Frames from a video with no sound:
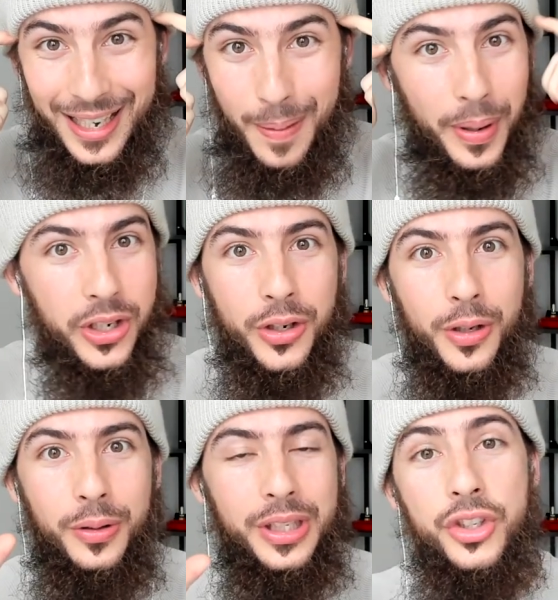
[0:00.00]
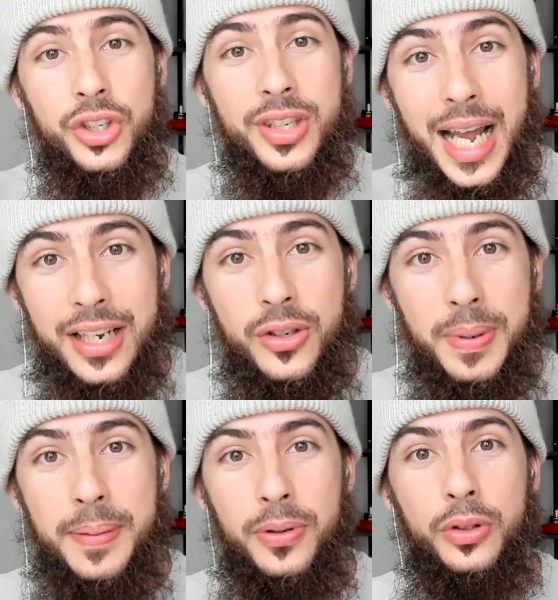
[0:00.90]
But no, no, just ask
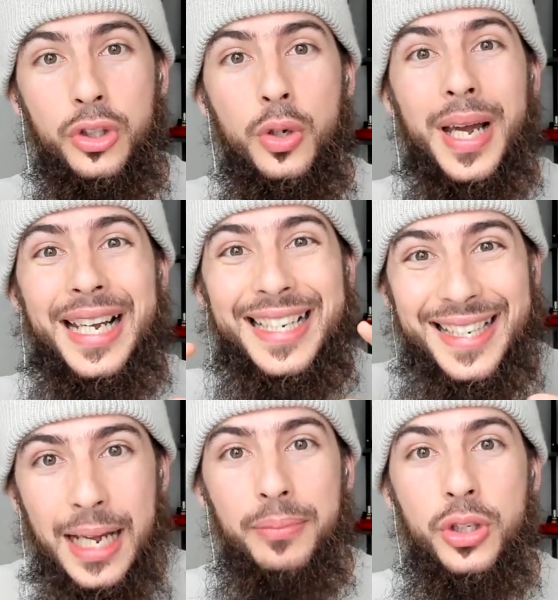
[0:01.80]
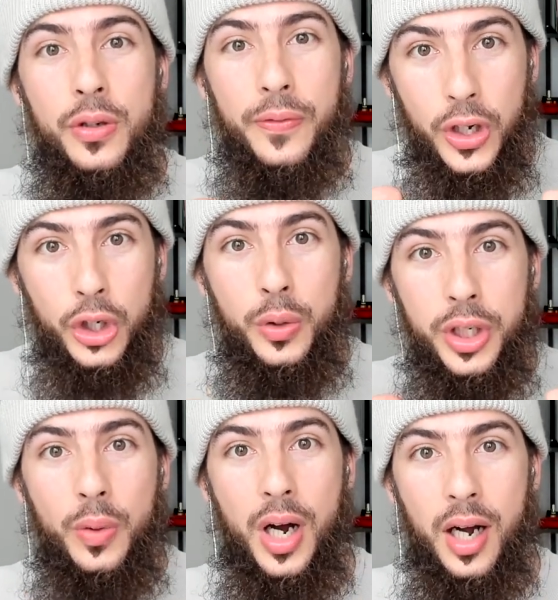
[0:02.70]
people to accept you for who
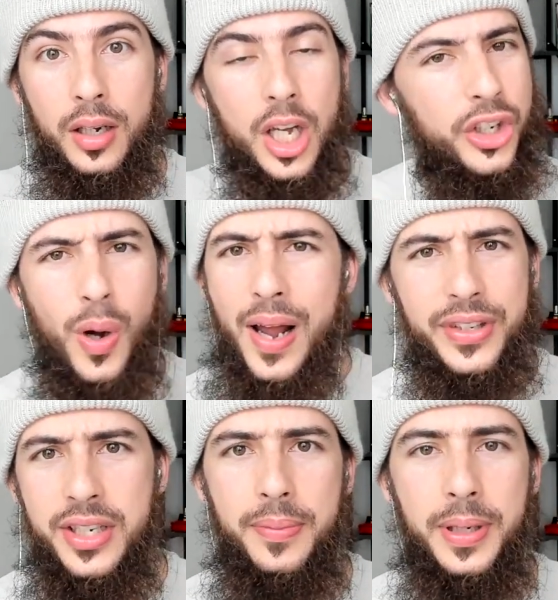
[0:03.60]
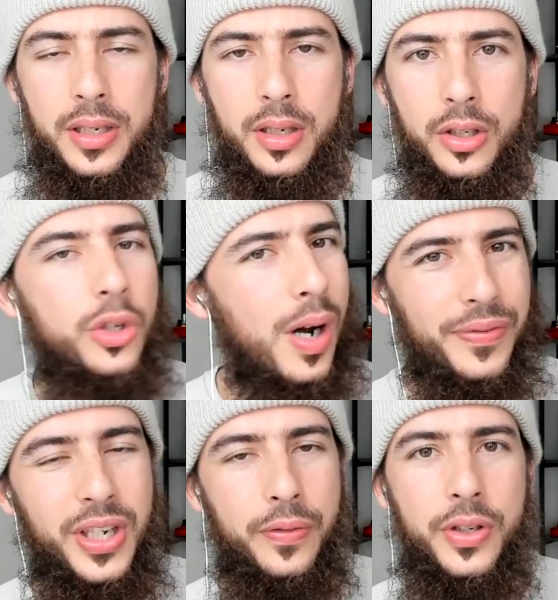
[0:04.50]
you are. Don't have discipline. Don't
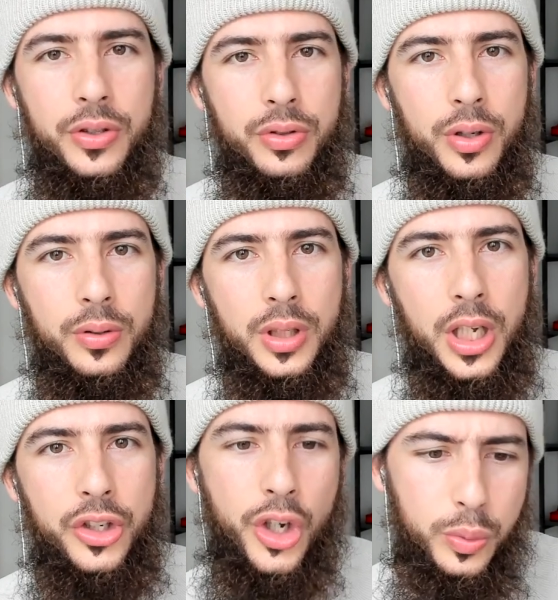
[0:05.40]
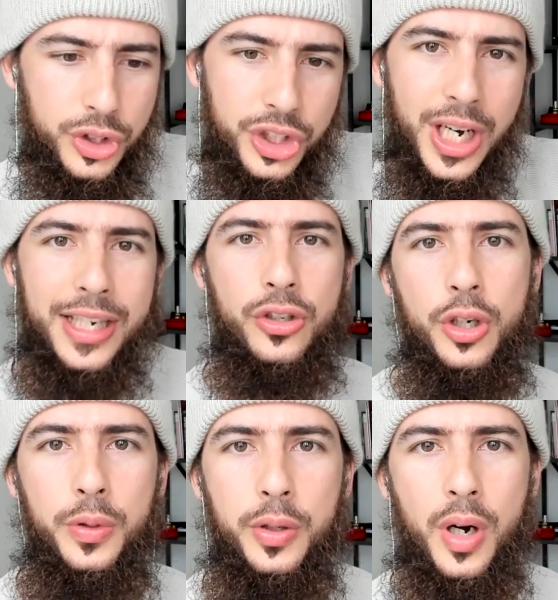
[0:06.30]
have self-control. Don't change
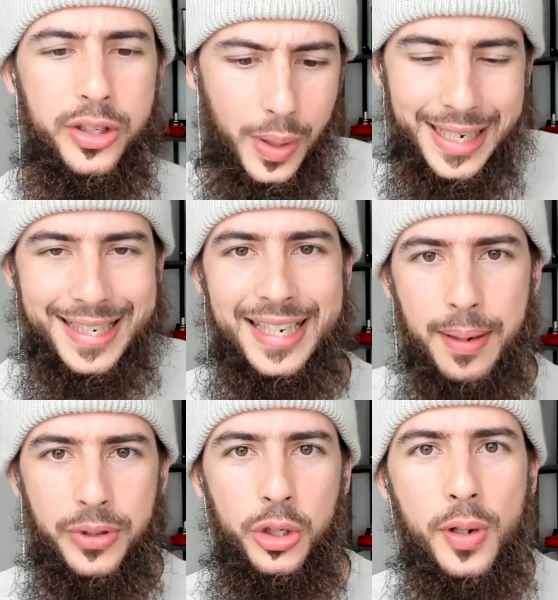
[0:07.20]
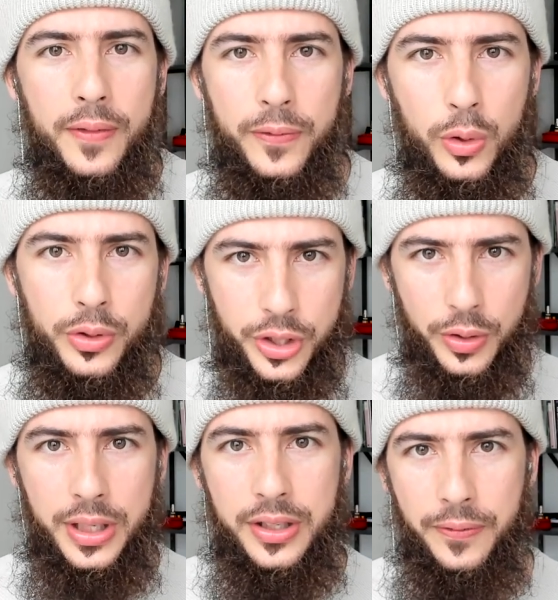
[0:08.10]
who you are. Don't accept that you have flaws and
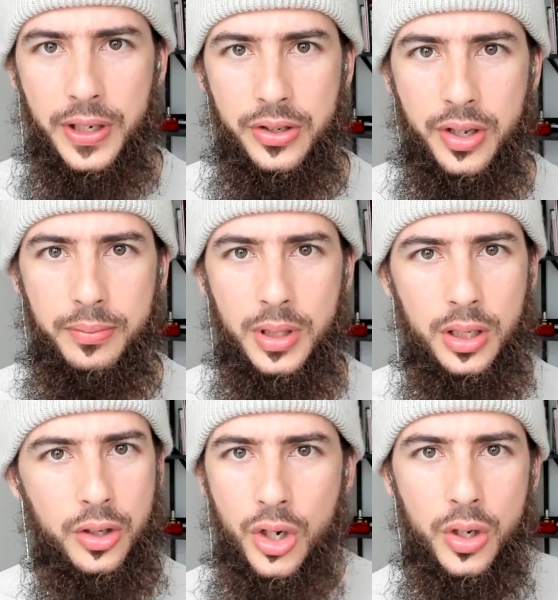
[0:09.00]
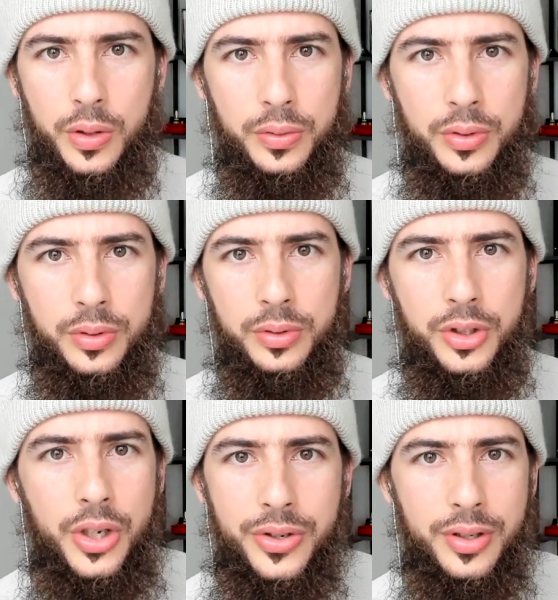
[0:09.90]
you need to fix them. No, no,
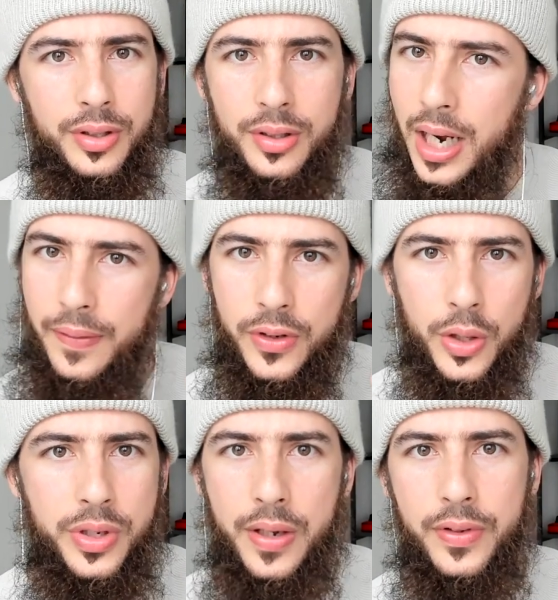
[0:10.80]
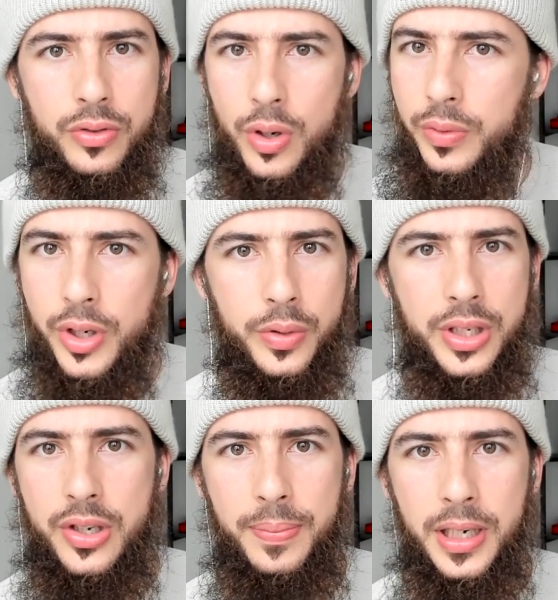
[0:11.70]
just have no self-control, no
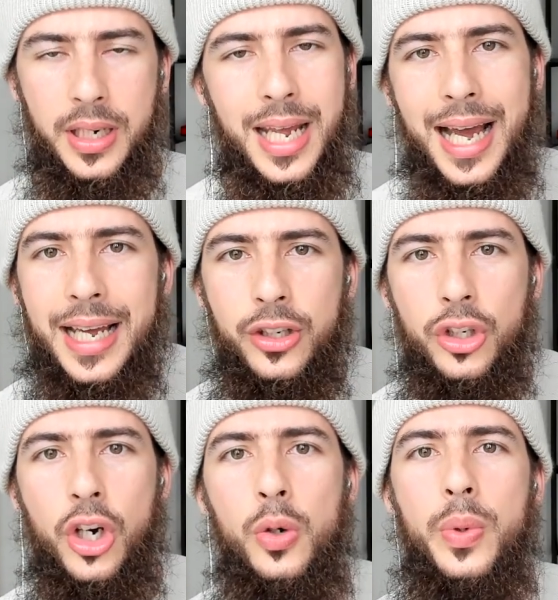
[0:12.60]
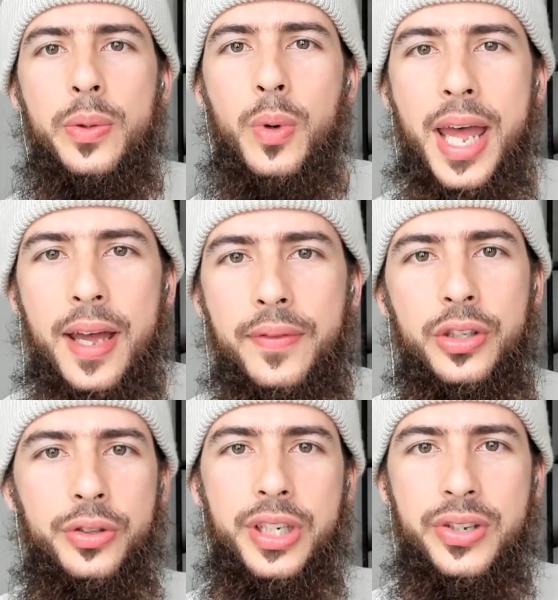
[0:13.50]
discipline, and go with wherever
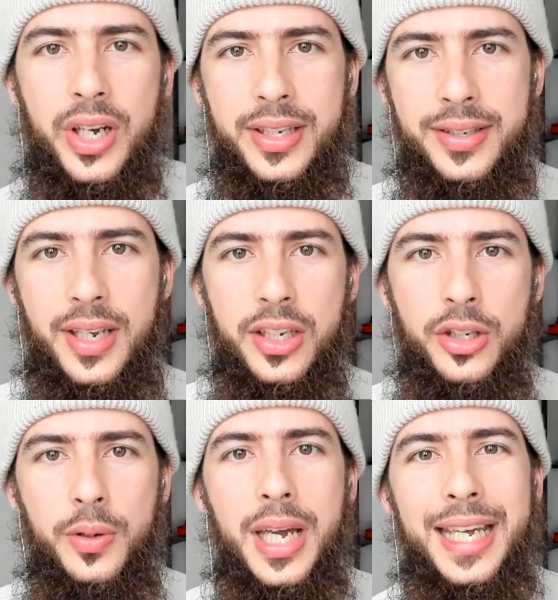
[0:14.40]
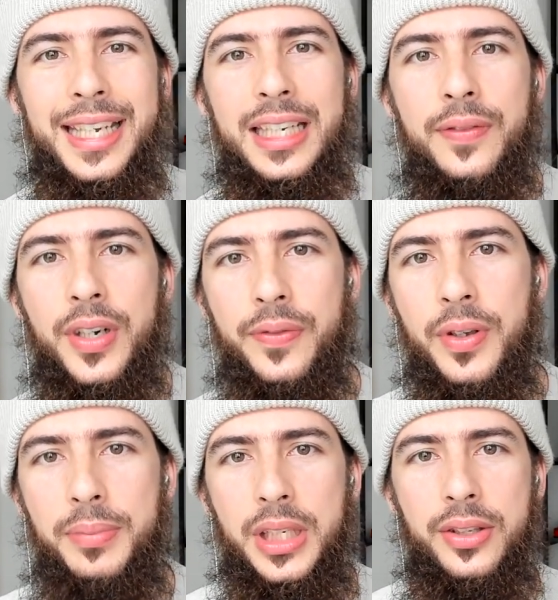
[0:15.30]
your desires take you, even if
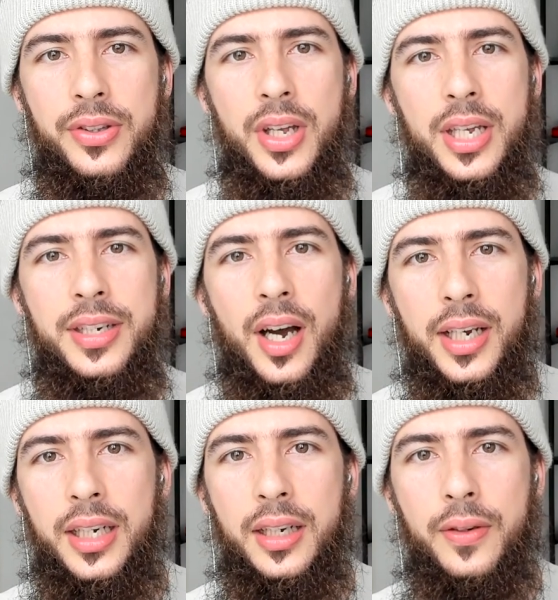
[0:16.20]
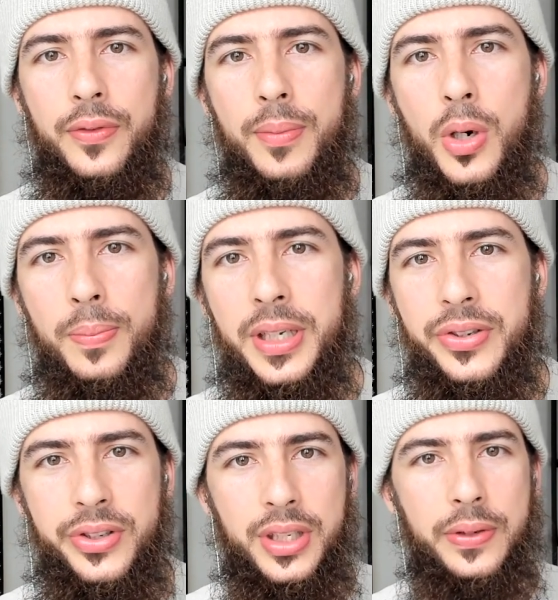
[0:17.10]
it means dying from
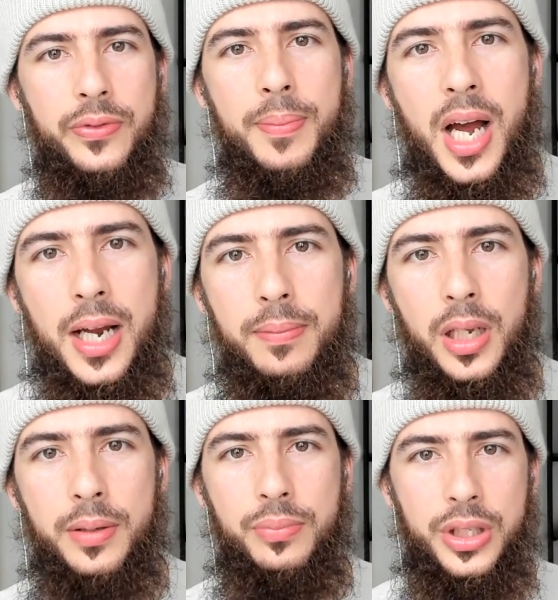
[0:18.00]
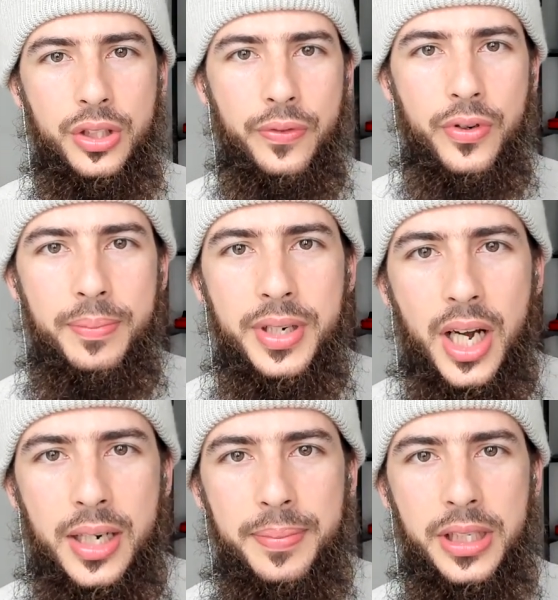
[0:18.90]
obesity, from high blood pressure, from
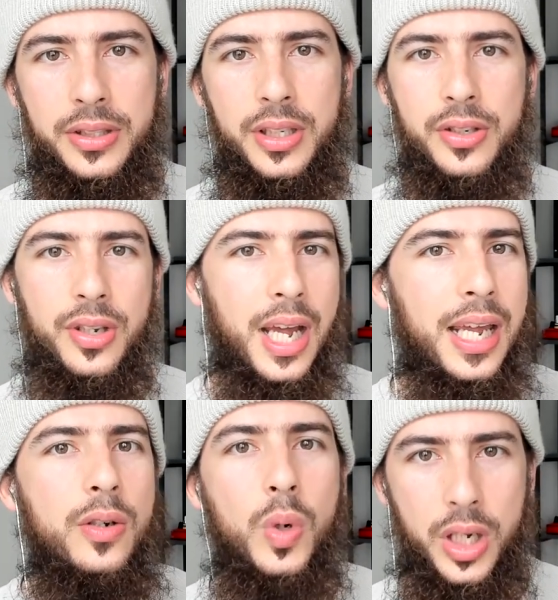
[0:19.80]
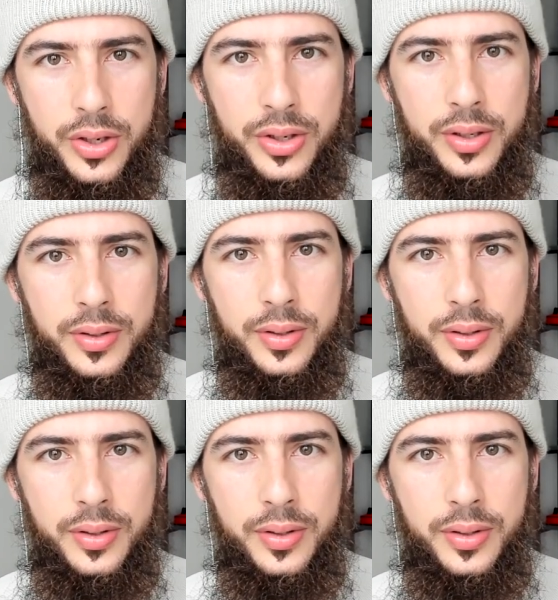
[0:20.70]
diabetes, and worse.